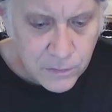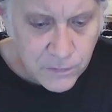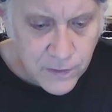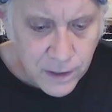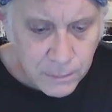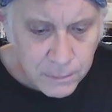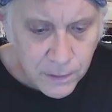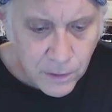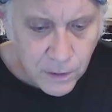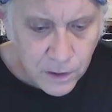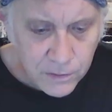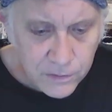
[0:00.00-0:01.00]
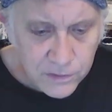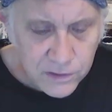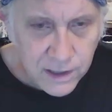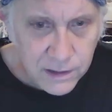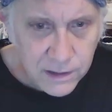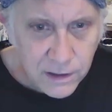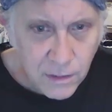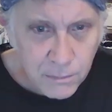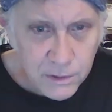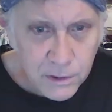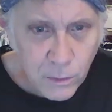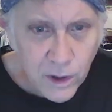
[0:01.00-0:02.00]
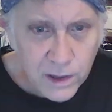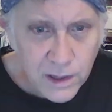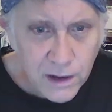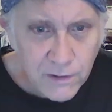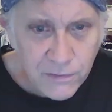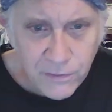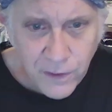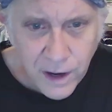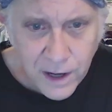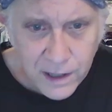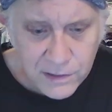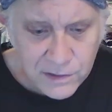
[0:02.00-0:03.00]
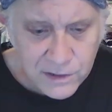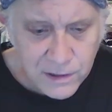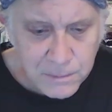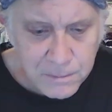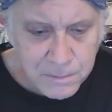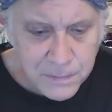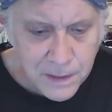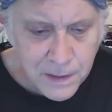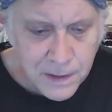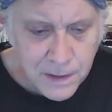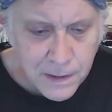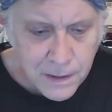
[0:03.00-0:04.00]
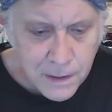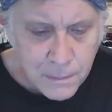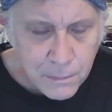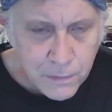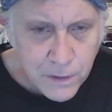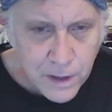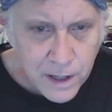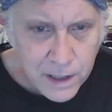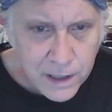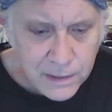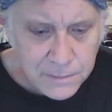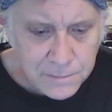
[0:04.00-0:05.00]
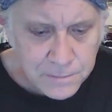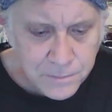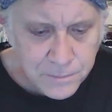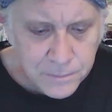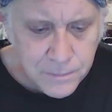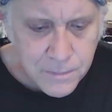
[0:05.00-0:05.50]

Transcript: to develop in our understanding of. But the way they phrase that prey